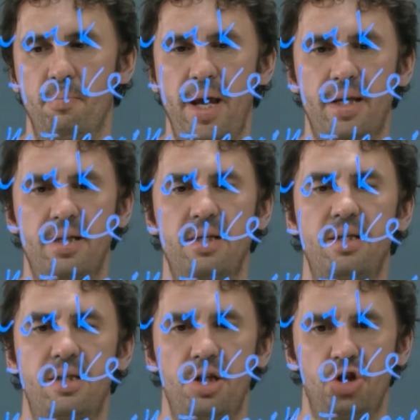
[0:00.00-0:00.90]
make the
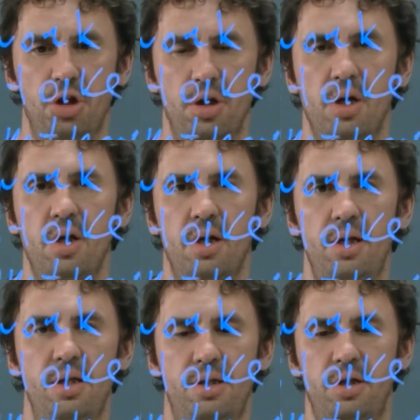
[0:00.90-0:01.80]
decision,
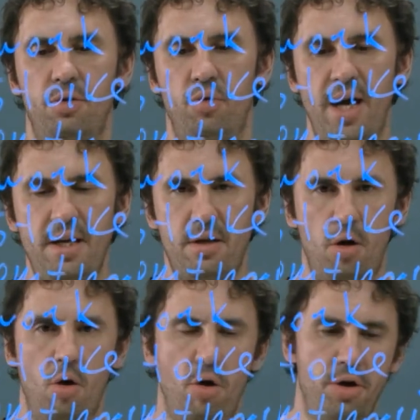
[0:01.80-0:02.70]
is it right
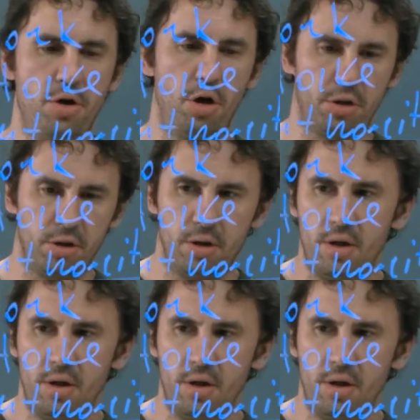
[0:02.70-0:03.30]
or not.